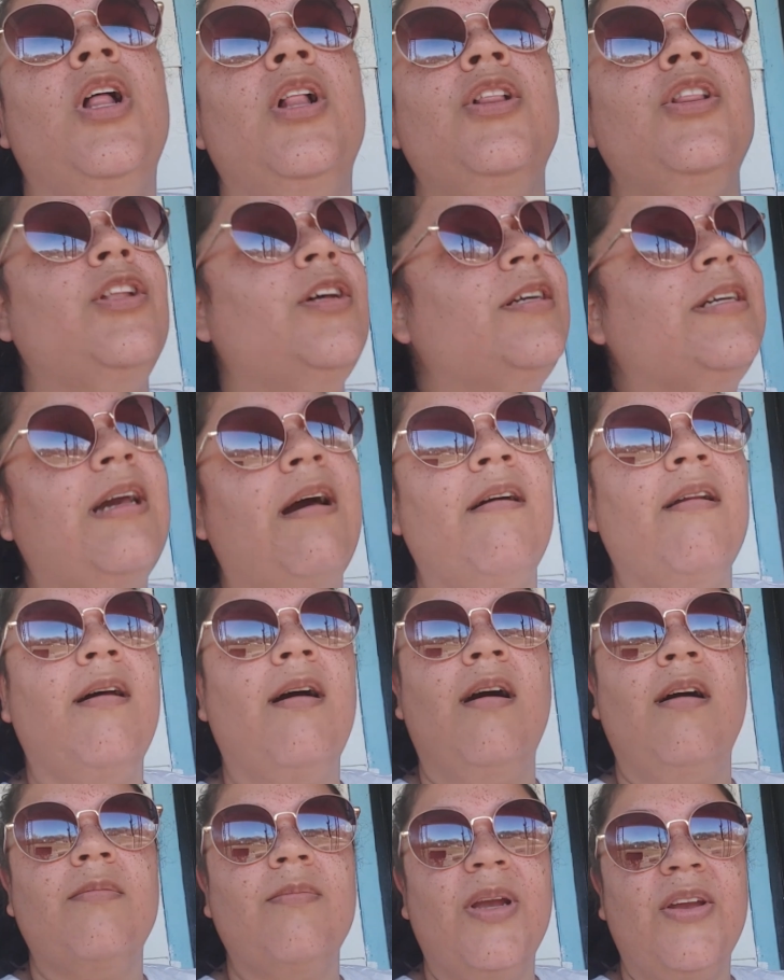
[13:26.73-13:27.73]
look out
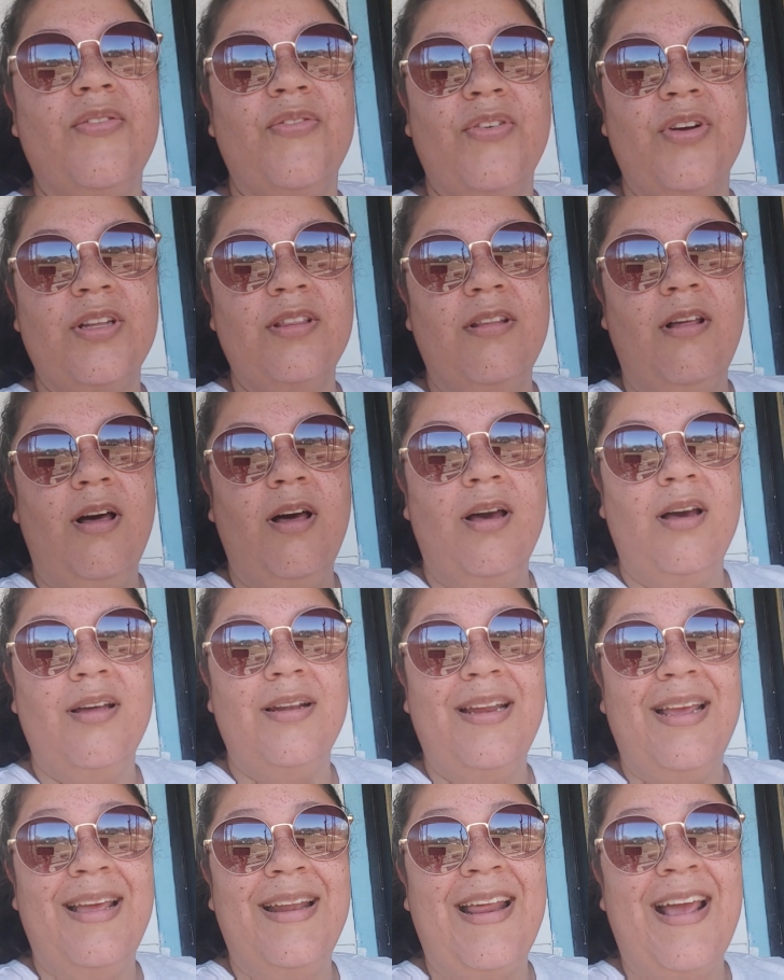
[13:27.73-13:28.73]
on my front
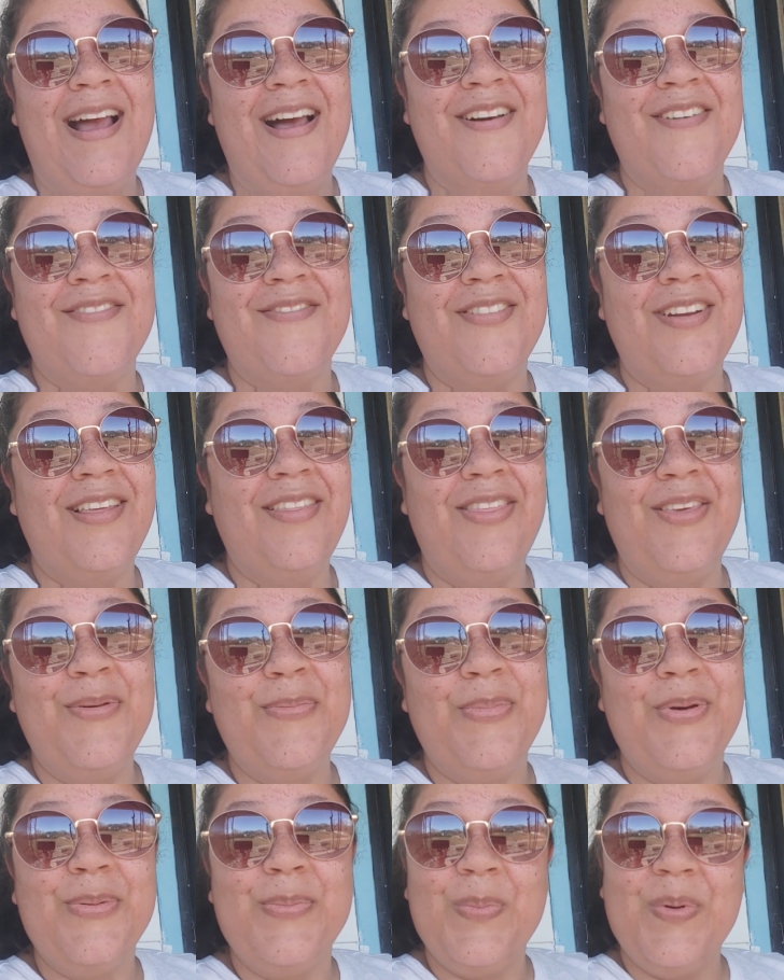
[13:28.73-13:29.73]
lawn and have
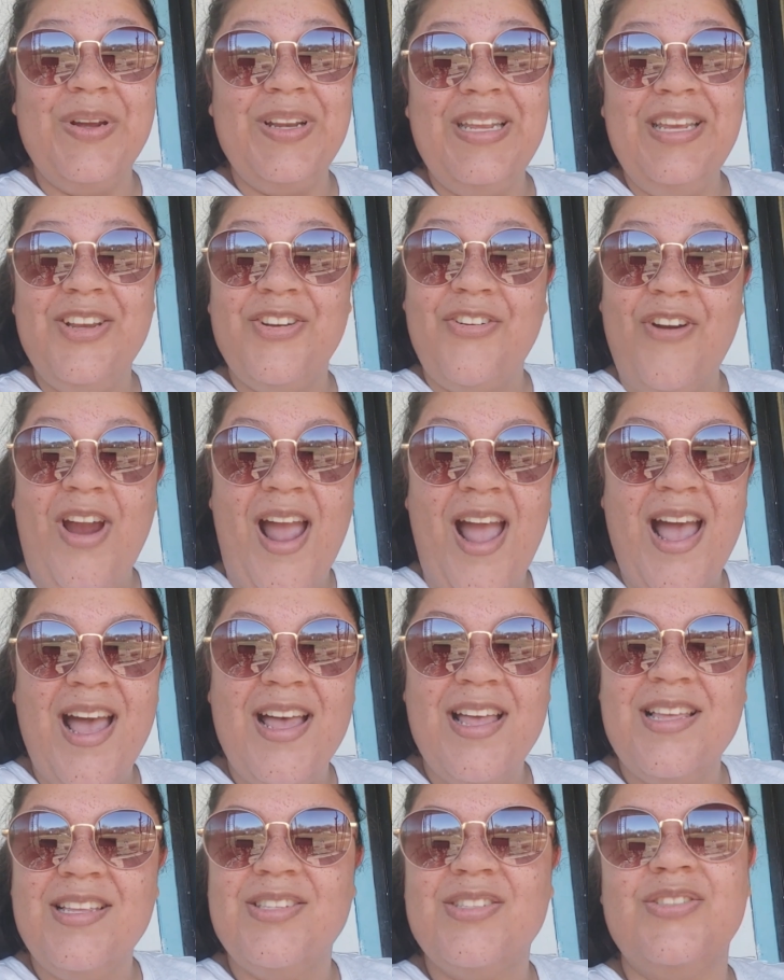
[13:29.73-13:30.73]
nothing but pretty
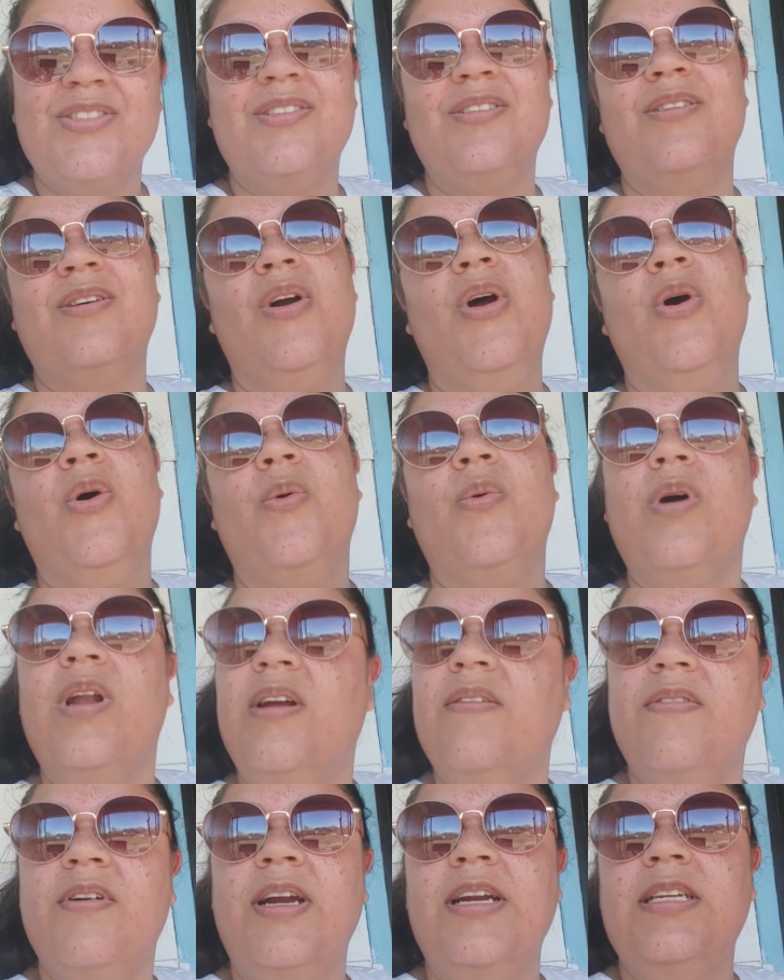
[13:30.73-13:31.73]
grass or
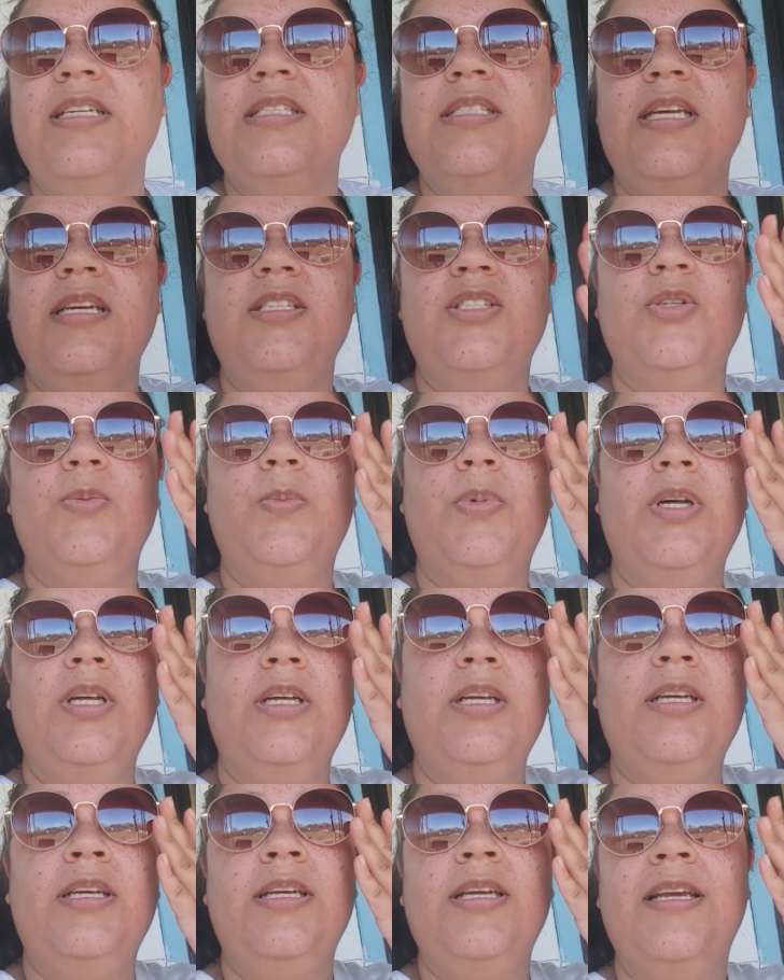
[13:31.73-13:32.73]
whatever I decide to
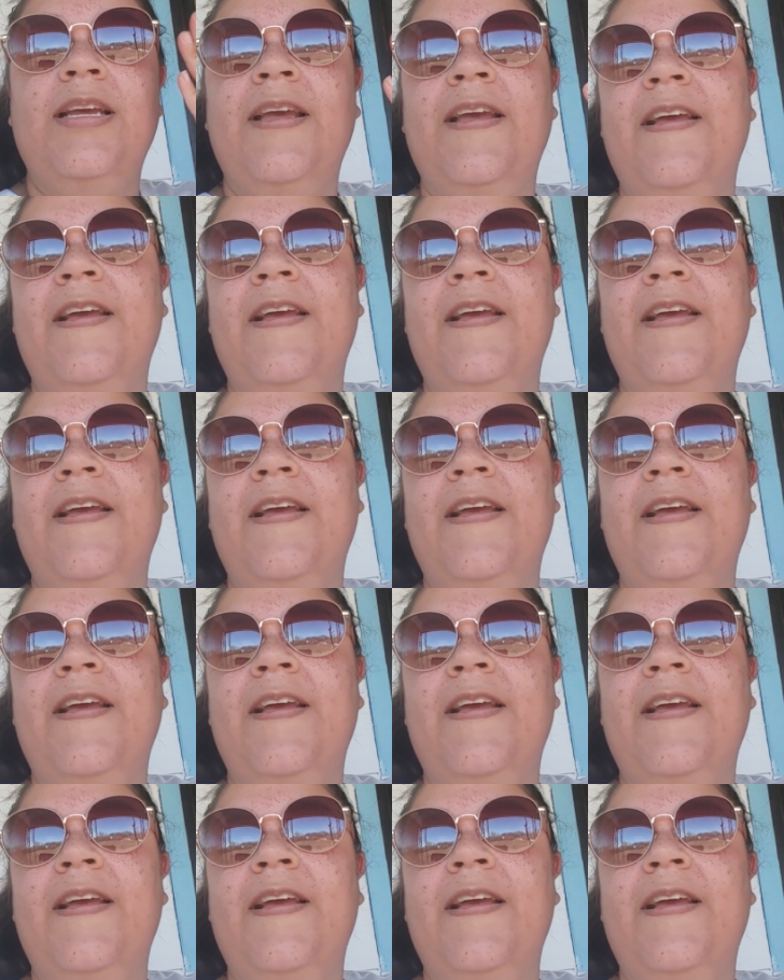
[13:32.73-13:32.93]
put.